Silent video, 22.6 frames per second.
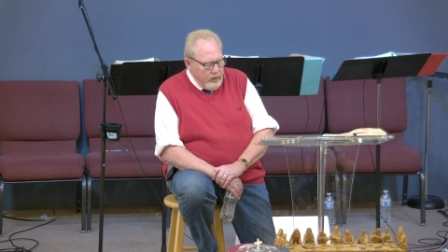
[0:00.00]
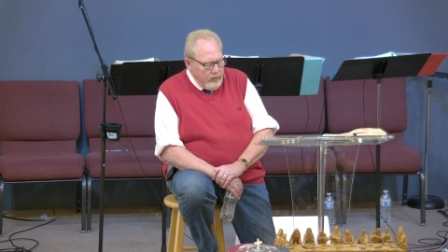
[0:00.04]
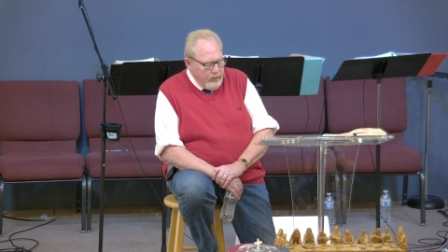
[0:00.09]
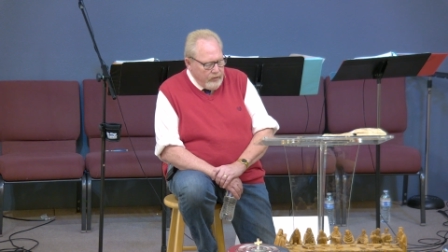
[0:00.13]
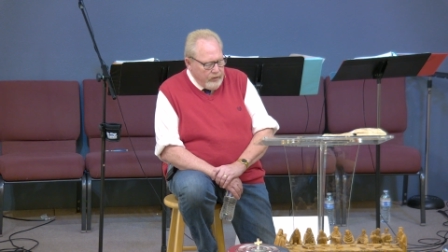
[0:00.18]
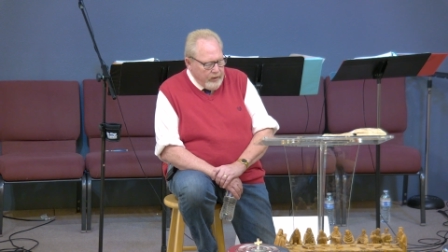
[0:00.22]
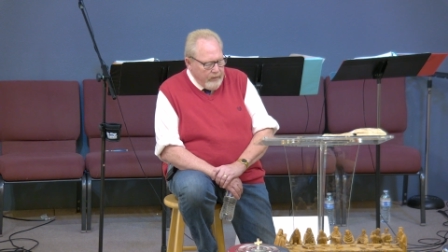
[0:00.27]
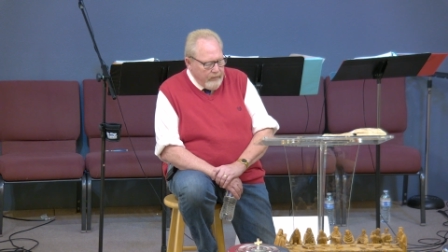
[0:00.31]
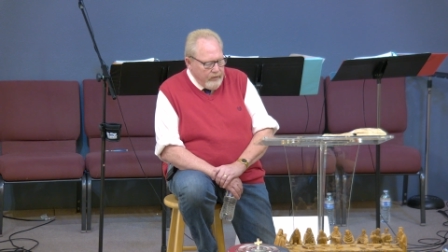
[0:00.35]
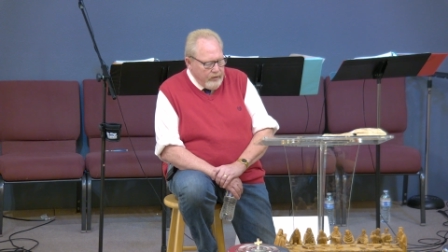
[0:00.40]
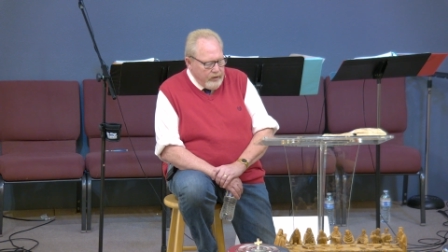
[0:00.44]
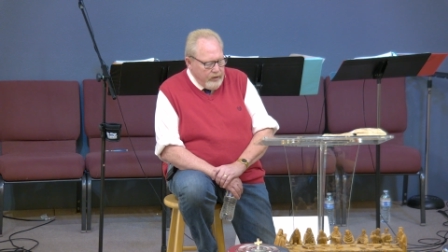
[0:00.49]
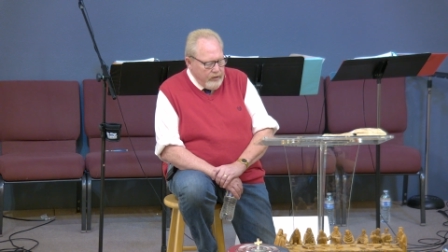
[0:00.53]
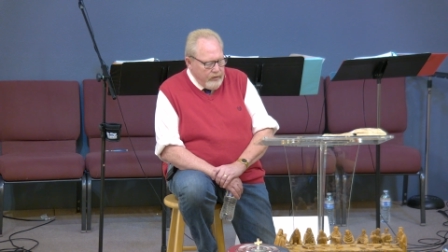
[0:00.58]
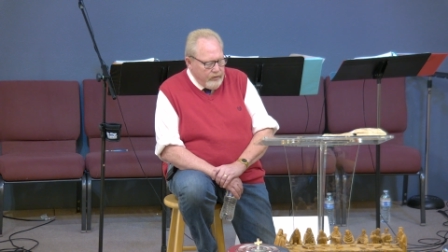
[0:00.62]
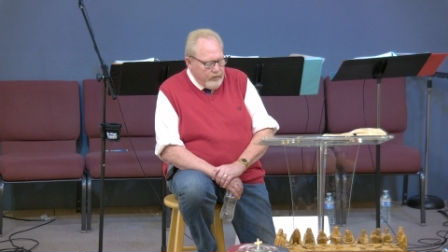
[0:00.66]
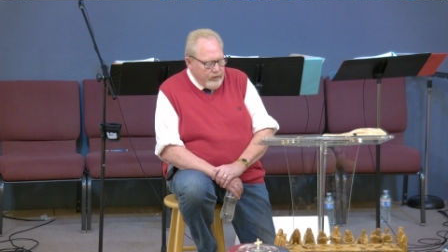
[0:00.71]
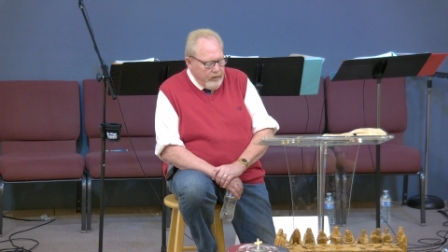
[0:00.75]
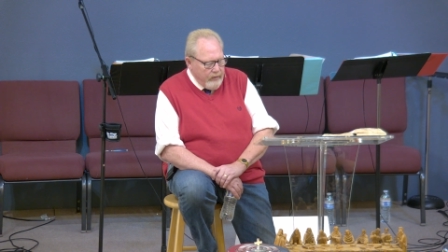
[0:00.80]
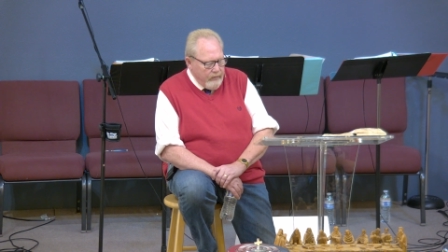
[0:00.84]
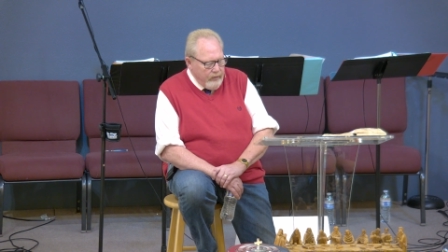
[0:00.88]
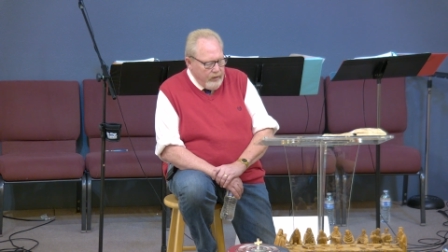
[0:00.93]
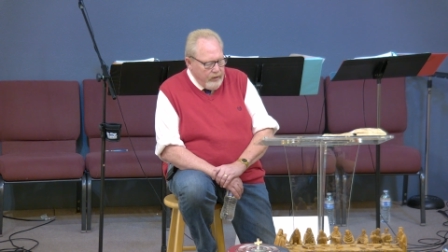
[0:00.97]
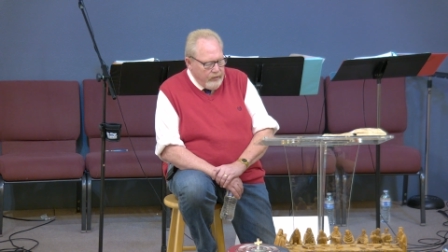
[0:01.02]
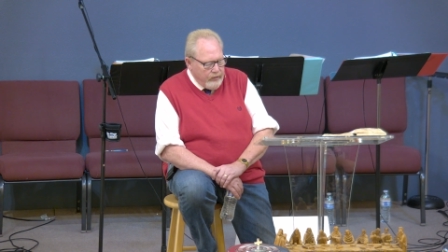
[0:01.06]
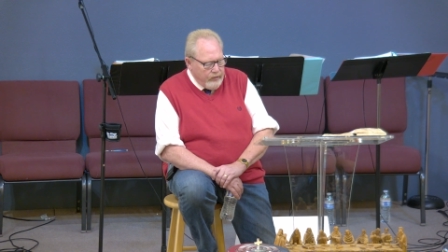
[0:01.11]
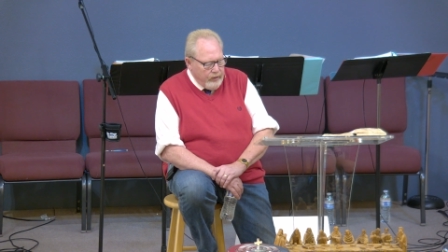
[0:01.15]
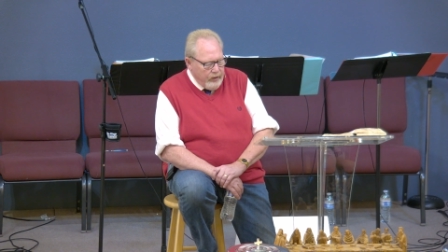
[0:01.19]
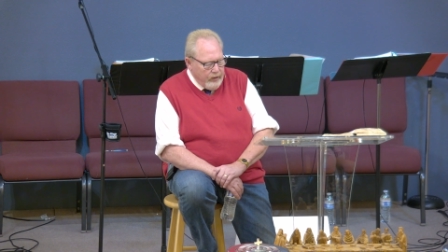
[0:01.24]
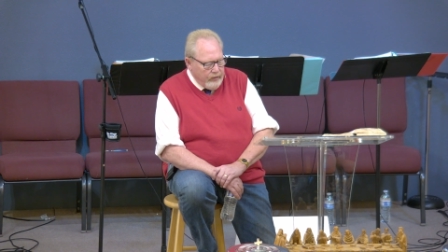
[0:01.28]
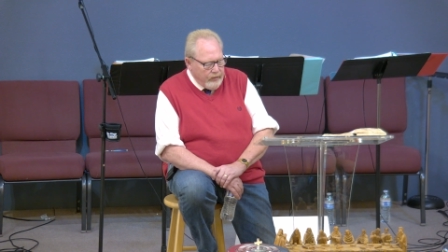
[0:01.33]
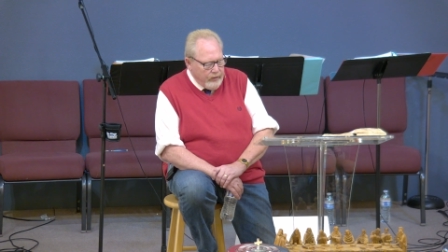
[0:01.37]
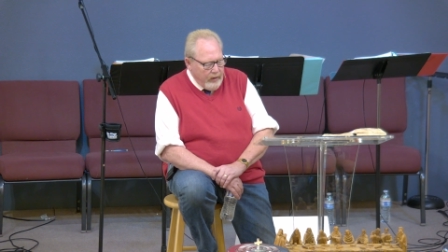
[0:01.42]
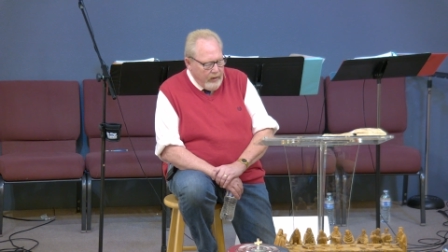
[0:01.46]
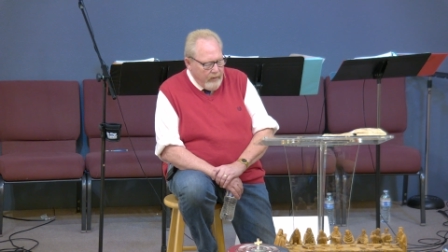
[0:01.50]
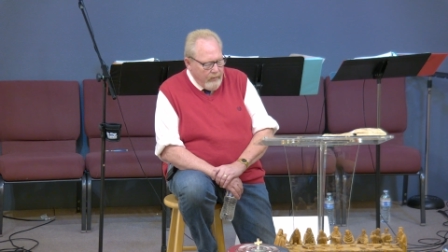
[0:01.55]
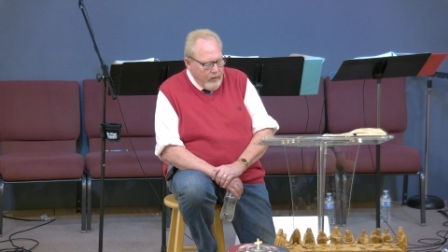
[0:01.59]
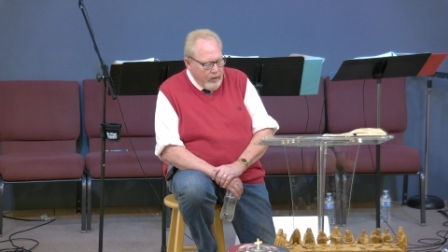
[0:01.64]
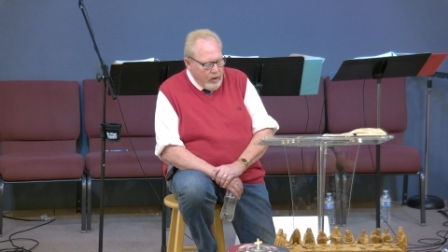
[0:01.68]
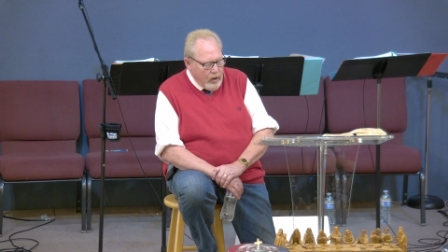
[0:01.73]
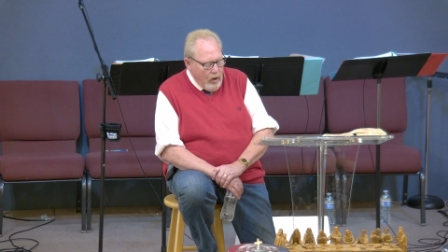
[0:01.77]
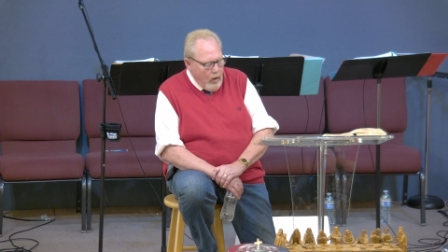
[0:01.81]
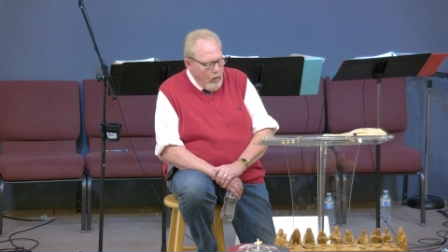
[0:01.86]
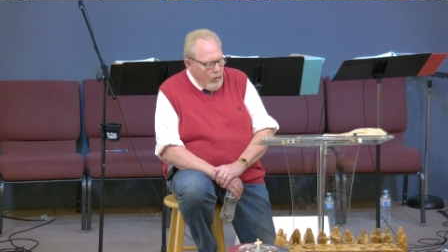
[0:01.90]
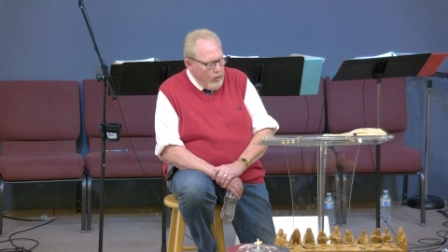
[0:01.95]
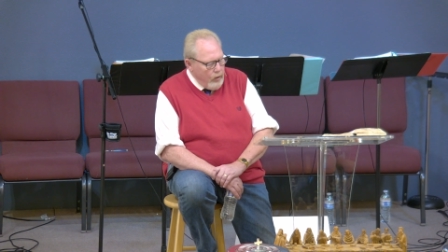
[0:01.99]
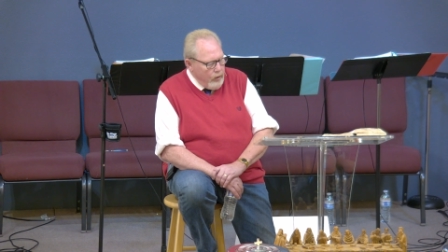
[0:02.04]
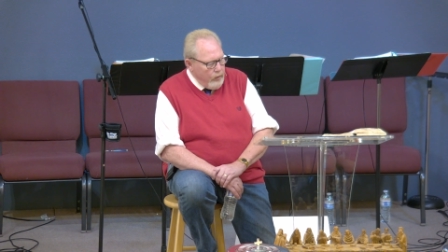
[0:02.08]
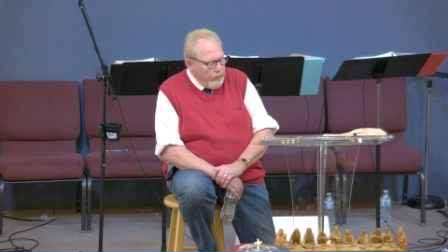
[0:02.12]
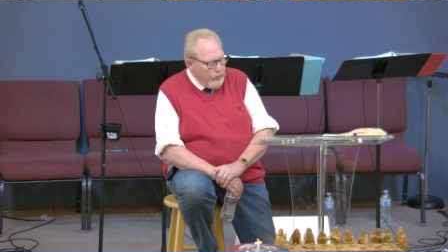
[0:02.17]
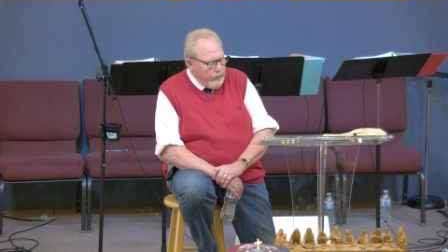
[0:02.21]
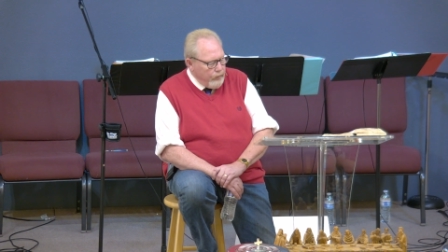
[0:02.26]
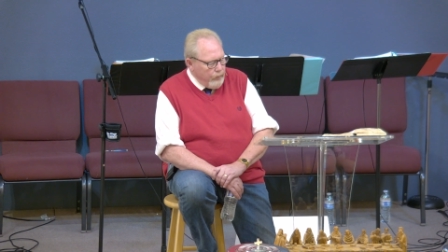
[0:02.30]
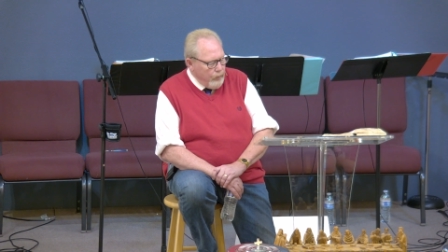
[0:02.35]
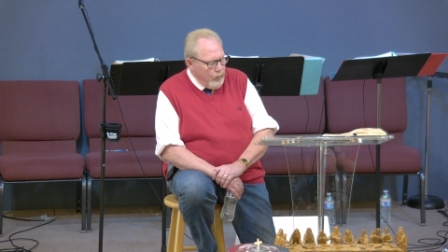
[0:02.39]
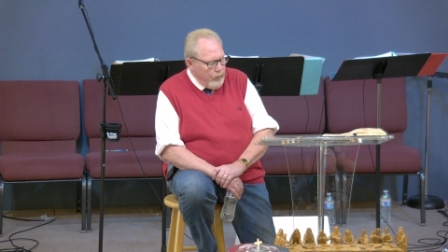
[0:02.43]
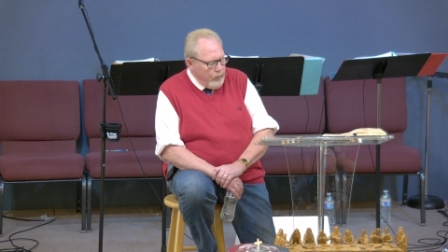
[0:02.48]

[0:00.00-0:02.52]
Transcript: In 1776, every colonist,